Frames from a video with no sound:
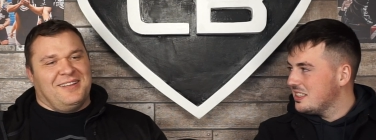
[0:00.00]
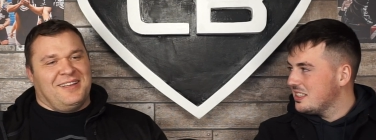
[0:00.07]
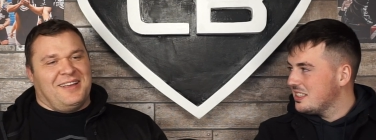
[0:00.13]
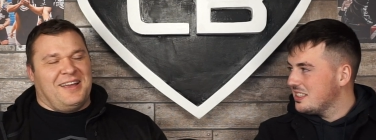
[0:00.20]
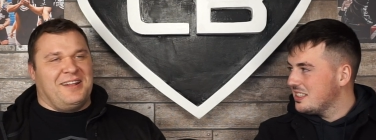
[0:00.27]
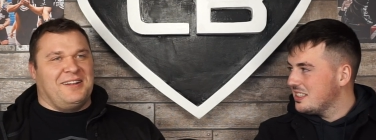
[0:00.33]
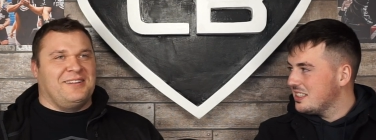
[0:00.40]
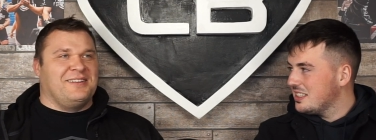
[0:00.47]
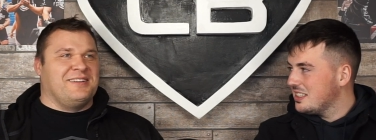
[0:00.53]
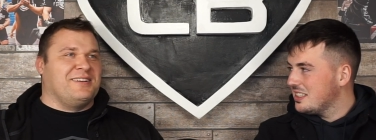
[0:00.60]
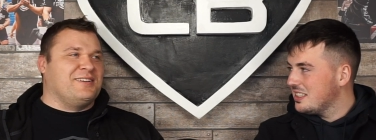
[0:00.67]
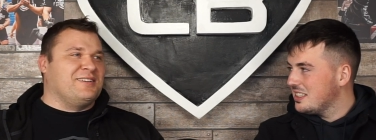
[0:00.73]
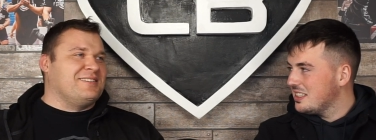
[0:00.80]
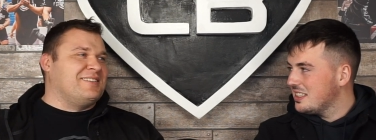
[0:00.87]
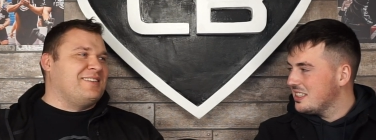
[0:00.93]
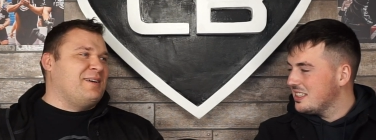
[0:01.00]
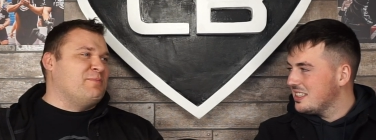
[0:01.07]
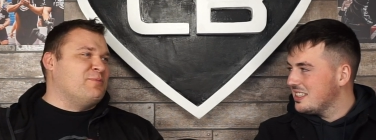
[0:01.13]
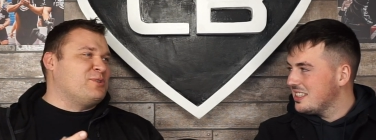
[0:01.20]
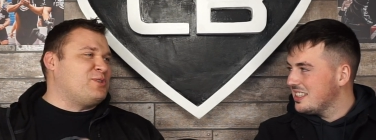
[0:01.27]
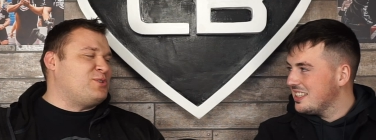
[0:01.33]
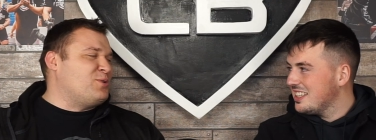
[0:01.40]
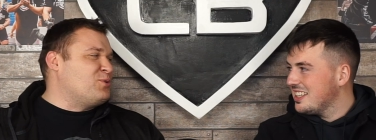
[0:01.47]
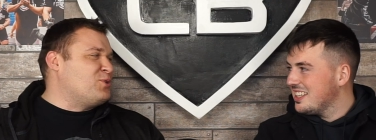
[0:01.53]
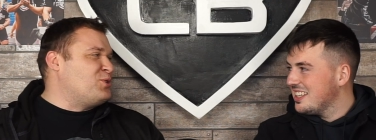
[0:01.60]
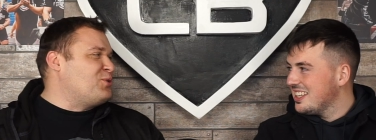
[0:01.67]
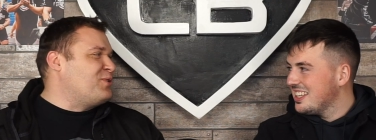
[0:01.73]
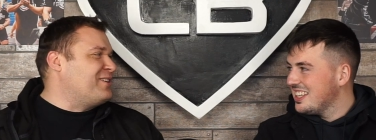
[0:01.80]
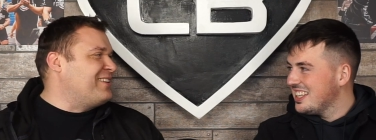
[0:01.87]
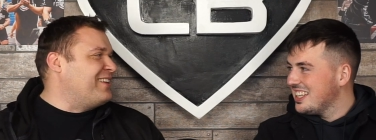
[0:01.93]
Speaker 1: And uh, I was so
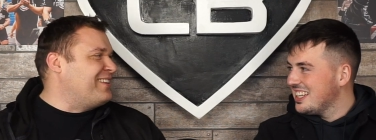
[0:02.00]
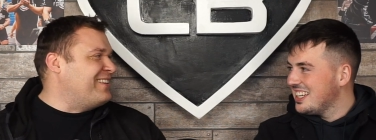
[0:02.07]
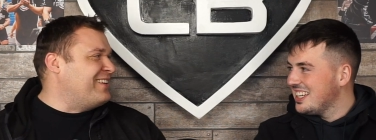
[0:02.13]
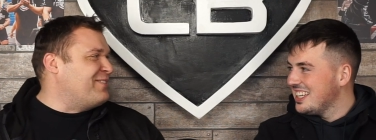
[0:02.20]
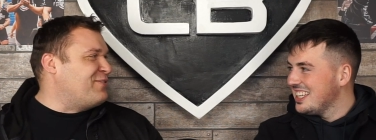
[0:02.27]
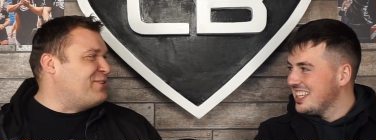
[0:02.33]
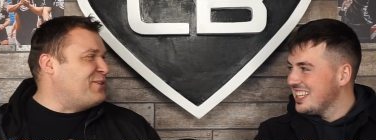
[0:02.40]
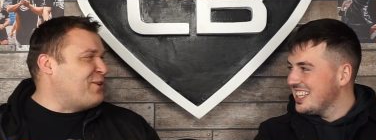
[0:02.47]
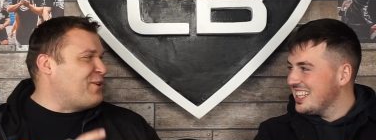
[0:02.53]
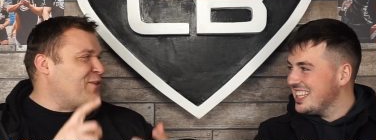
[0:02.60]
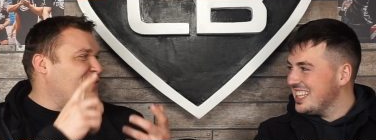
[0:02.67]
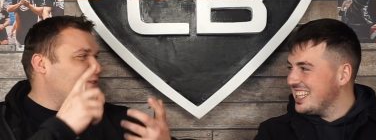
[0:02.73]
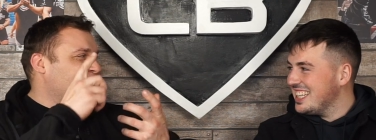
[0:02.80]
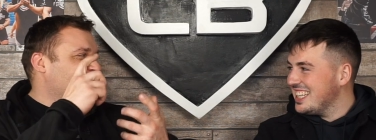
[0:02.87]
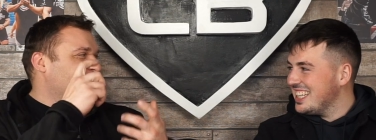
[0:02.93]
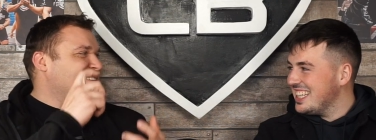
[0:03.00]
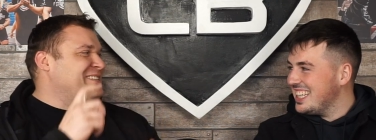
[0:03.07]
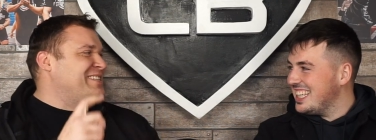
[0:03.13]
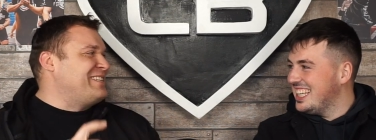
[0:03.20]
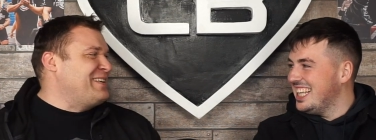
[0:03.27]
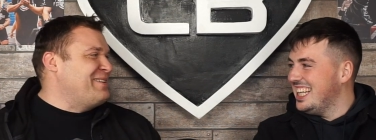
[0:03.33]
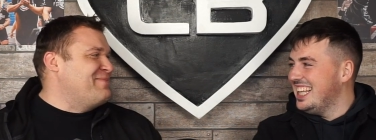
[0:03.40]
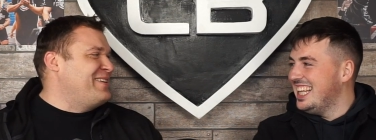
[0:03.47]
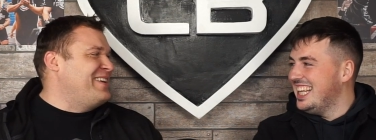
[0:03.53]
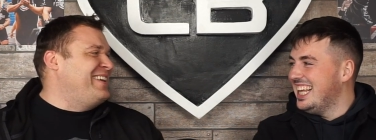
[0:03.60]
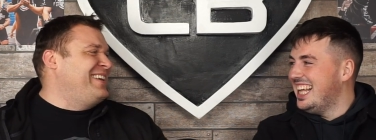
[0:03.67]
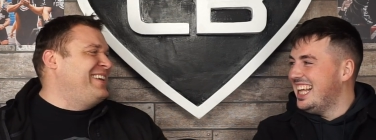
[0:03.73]
sure that the photographer couldn't see me.